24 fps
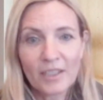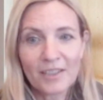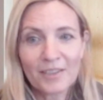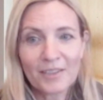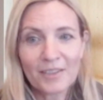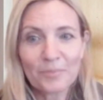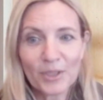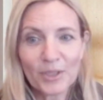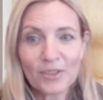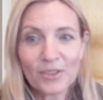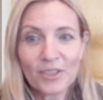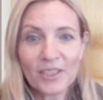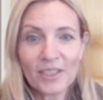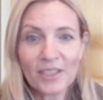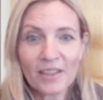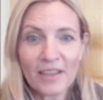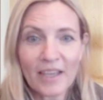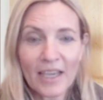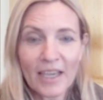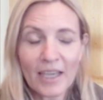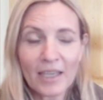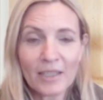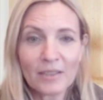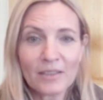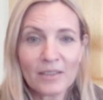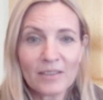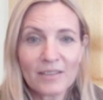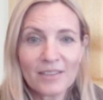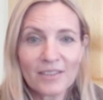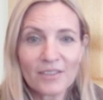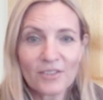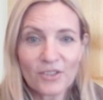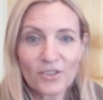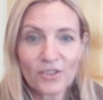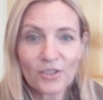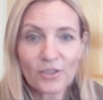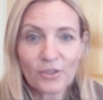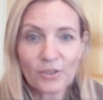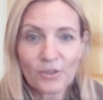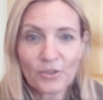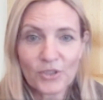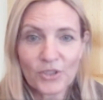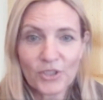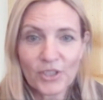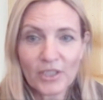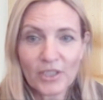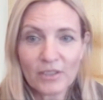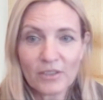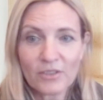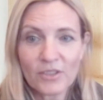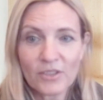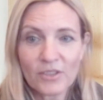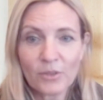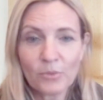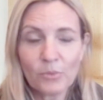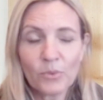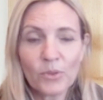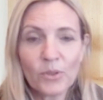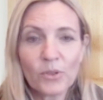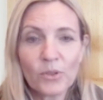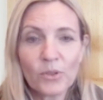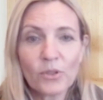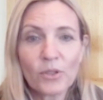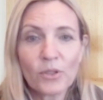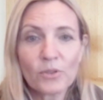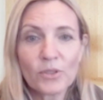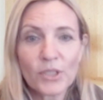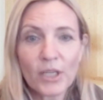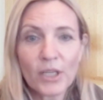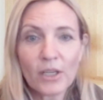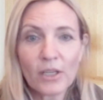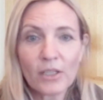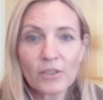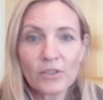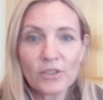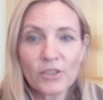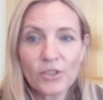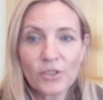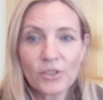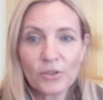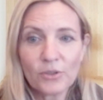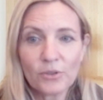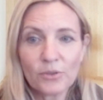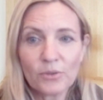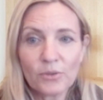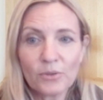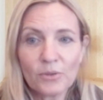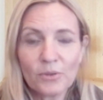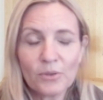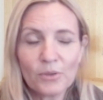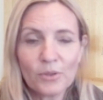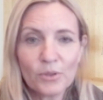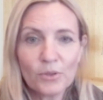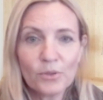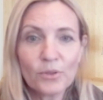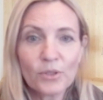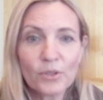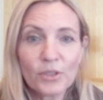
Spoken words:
building that solution. So we'll go talk to who the